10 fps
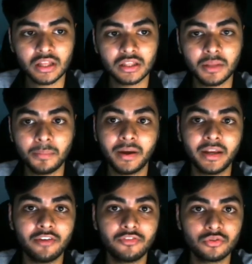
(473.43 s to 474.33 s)
They might
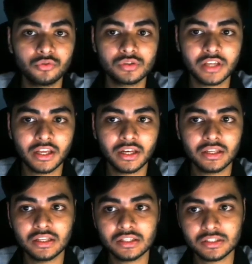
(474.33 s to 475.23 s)
have to
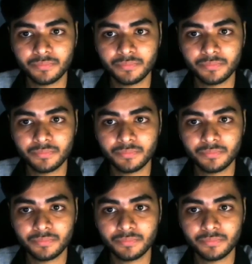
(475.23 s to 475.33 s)
send this